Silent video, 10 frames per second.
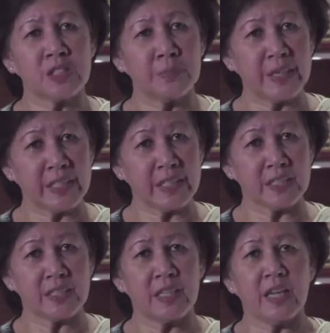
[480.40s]

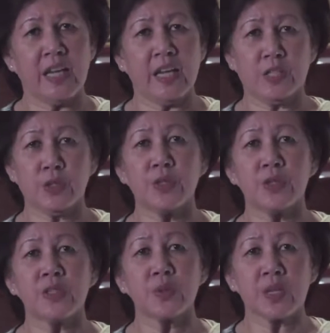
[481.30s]
beings and
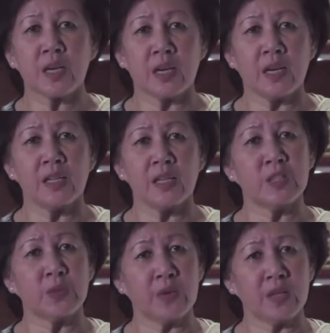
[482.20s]
turn dukkha in
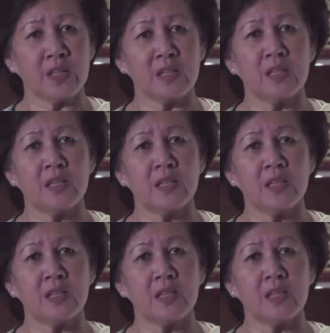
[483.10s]
the world,